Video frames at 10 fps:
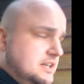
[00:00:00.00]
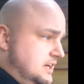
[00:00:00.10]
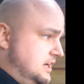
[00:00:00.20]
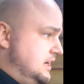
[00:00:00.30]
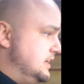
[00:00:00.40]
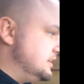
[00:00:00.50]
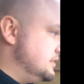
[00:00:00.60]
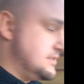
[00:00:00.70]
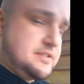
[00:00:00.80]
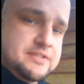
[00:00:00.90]

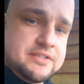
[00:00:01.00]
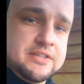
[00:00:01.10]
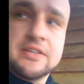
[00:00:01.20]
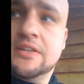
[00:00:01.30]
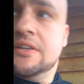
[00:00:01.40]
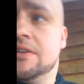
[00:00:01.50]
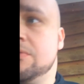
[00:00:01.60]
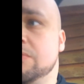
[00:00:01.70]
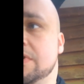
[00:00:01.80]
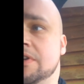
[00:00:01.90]
And
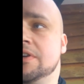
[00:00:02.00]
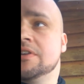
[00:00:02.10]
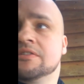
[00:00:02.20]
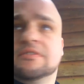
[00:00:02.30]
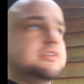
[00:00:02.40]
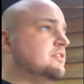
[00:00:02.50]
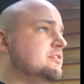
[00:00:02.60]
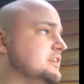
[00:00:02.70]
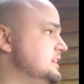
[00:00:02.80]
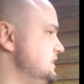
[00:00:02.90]
we're
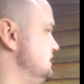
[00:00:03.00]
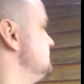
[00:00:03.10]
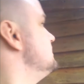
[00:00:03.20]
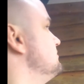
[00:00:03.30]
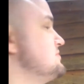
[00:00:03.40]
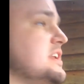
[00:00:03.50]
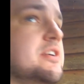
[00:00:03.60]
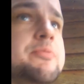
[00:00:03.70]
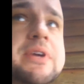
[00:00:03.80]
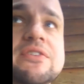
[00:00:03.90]
currently, I'm
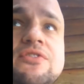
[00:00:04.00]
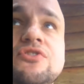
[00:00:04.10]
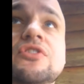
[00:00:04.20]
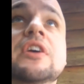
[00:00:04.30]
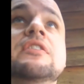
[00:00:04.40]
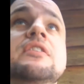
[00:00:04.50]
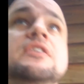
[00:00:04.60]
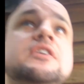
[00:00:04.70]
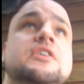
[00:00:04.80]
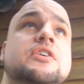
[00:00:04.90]
standing up against a shed
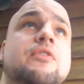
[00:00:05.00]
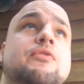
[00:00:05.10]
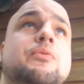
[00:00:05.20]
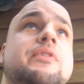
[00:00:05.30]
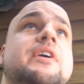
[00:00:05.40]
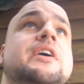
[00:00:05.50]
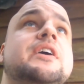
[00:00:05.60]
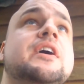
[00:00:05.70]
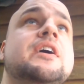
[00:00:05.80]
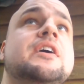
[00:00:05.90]
covered with
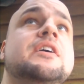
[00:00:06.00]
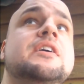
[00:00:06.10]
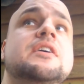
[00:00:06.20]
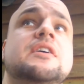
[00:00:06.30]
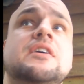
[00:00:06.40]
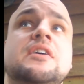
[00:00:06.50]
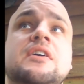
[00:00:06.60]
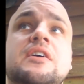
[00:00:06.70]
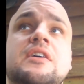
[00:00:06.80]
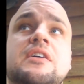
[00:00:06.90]
a
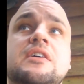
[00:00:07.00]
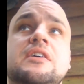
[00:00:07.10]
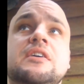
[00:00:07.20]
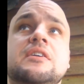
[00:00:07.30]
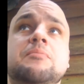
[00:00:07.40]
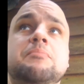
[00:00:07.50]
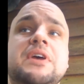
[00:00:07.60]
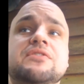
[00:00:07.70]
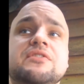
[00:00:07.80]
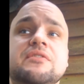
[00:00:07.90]

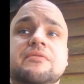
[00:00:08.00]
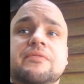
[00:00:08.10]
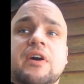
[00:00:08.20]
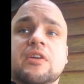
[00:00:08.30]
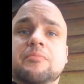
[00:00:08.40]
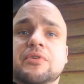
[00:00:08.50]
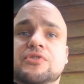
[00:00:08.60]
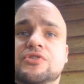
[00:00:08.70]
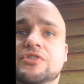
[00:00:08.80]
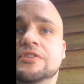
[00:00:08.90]
massive holly
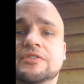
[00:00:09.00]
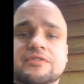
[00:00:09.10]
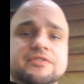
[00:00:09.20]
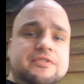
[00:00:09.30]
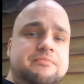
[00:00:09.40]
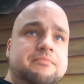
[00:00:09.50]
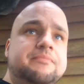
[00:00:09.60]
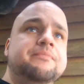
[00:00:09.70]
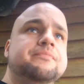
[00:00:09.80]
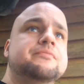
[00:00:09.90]
bush and
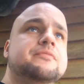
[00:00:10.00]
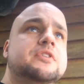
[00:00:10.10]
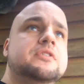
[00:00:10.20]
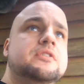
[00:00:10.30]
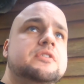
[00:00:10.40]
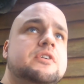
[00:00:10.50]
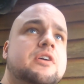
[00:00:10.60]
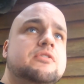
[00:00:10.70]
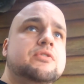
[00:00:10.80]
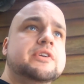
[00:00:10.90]
some
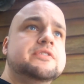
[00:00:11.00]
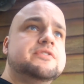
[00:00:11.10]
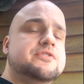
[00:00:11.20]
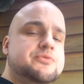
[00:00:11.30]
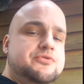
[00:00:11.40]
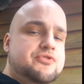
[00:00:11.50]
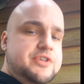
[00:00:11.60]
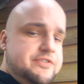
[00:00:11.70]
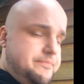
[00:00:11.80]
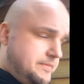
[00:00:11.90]
odd-looking deciduous
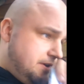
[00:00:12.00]
trees.